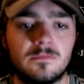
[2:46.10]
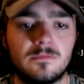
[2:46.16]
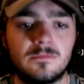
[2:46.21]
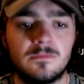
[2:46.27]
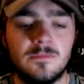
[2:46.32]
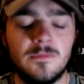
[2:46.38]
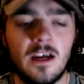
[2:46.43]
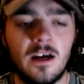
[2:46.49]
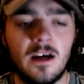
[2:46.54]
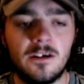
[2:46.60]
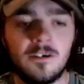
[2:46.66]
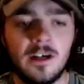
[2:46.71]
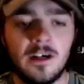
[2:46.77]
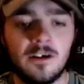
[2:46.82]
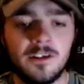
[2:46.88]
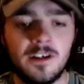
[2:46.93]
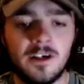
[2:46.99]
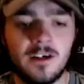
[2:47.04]
Yeah,
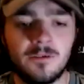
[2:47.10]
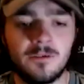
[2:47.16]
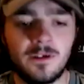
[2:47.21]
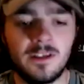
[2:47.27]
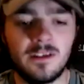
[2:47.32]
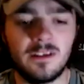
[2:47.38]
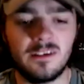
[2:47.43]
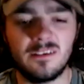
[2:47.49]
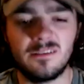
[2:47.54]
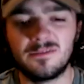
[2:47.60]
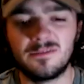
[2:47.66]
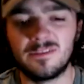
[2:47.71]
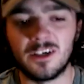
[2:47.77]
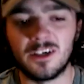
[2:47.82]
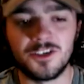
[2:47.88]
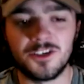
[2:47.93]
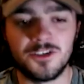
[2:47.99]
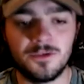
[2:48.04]
around there. It
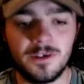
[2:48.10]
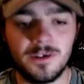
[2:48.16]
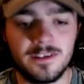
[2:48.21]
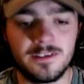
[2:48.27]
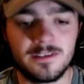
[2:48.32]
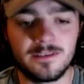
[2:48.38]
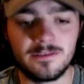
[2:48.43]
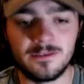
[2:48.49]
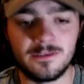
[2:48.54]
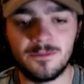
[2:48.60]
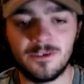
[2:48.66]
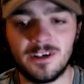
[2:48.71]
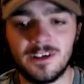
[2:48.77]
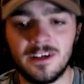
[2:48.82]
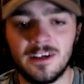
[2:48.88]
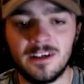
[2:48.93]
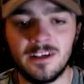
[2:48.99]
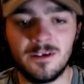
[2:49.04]
fluctuates from
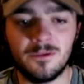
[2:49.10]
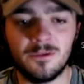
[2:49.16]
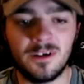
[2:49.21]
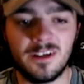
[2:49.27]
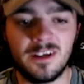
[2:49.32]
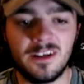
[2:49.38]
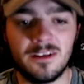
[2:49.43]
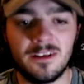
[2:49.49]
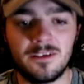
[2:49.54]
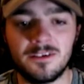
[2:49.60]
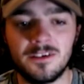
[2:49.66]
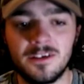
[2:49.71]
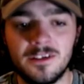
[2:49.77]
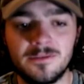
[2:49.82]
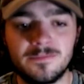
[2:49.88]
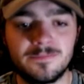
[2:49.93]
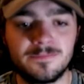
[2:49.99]
180 to 183.